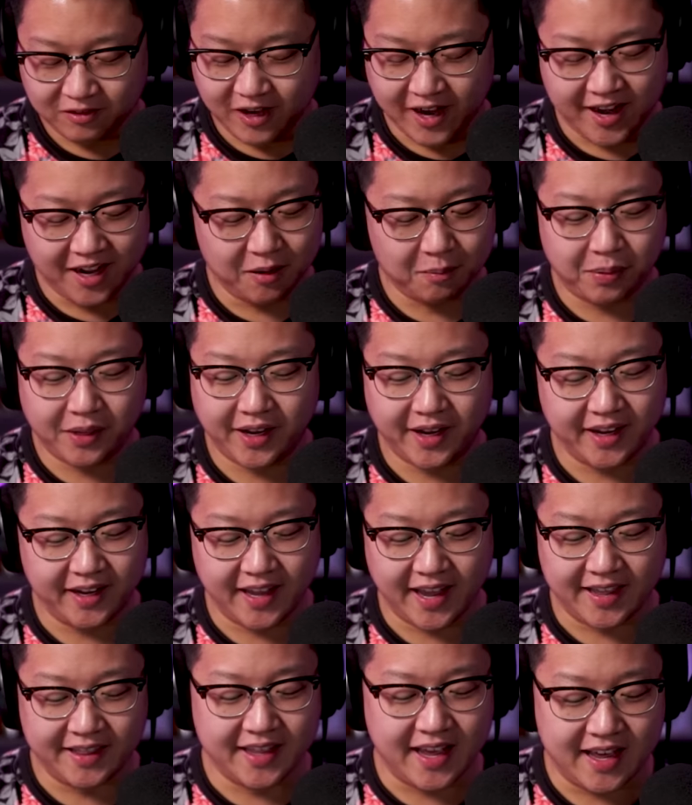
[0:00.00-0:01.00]
We're hitting play
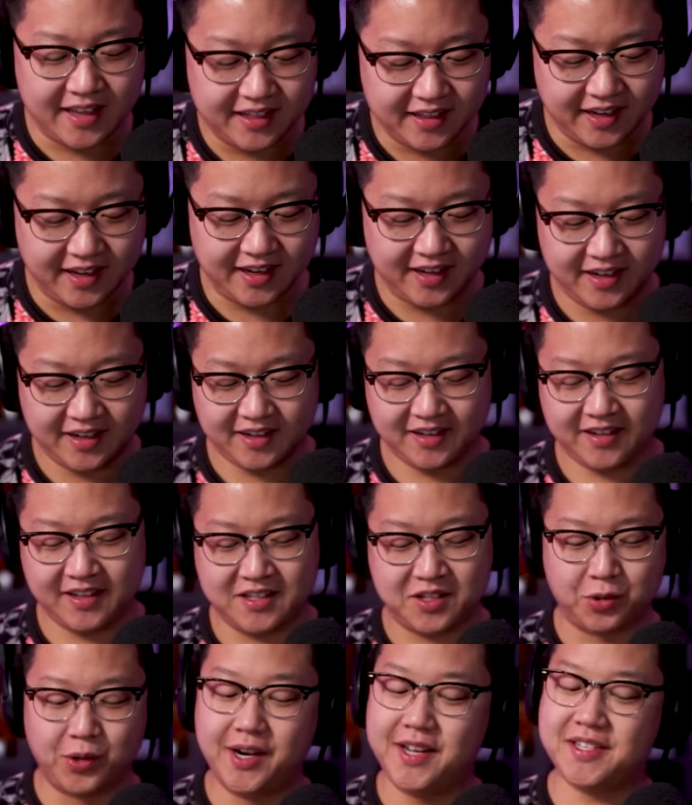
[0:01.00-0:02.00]
again.
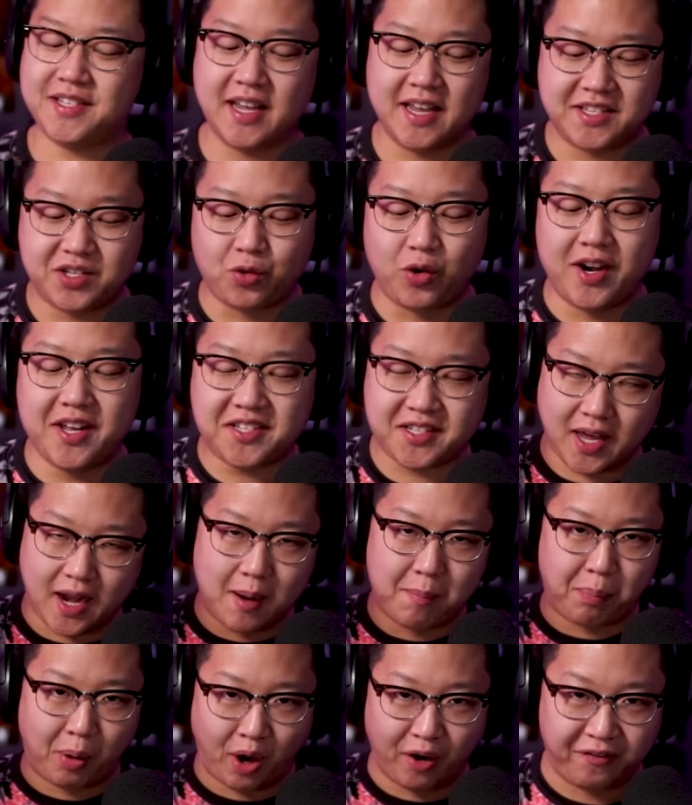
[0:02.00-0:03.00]
It's already set
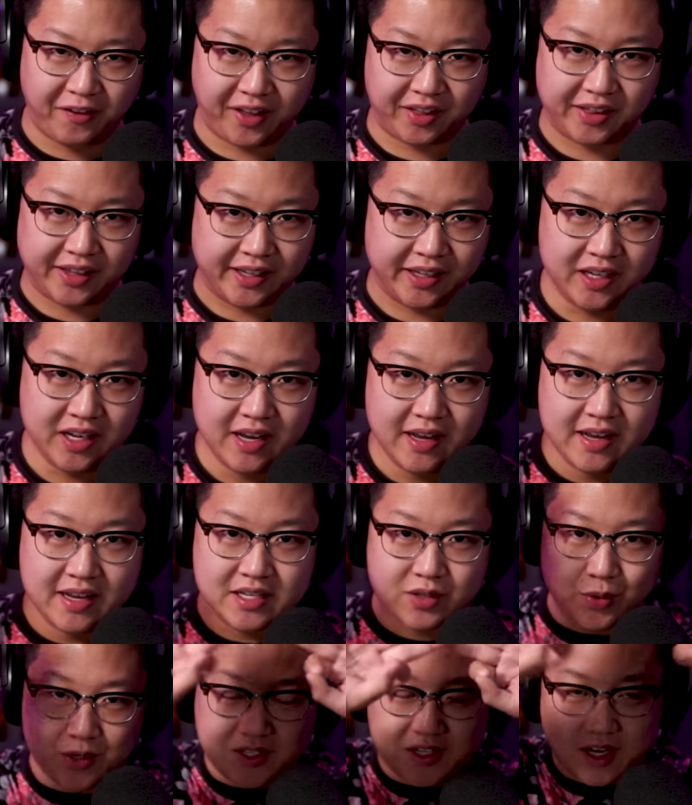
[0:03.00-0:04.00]
up perfectly.
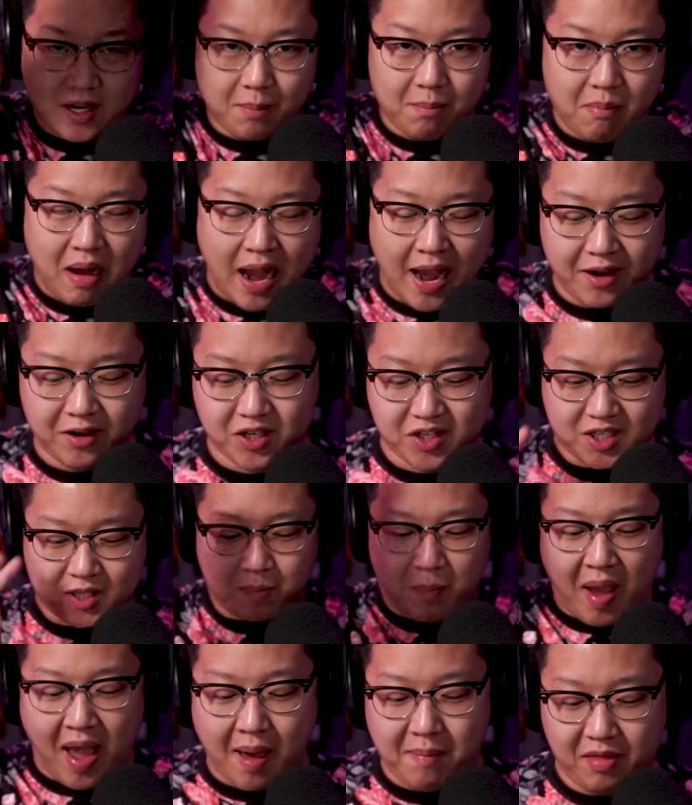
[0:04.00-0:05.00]
So we're just gonna minor
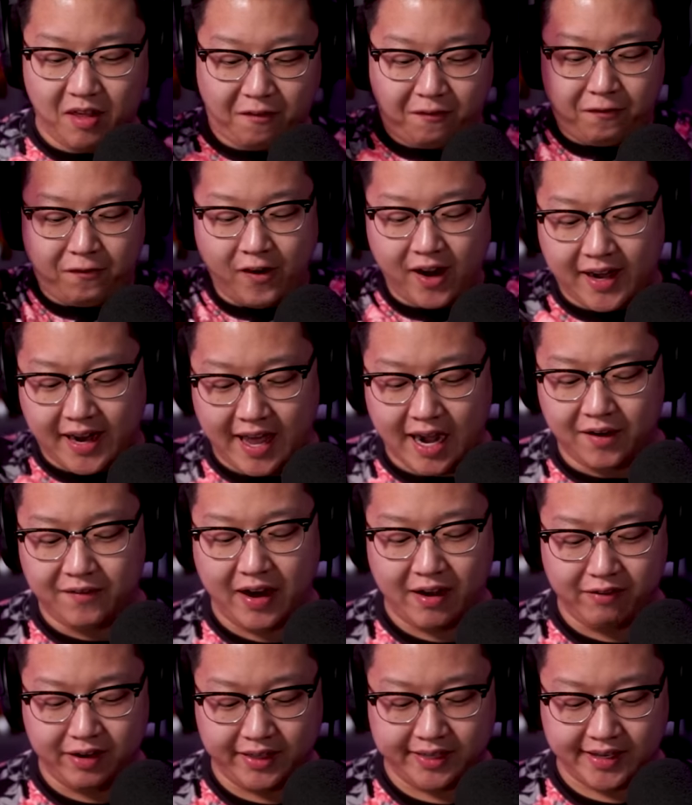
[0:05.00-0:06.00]
spam the frick out of
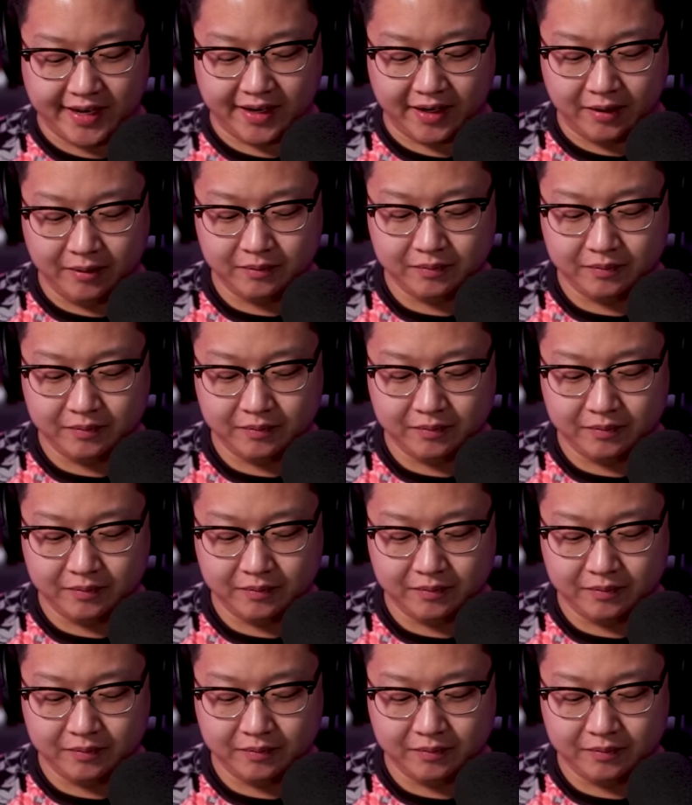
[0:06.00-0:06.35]
everything.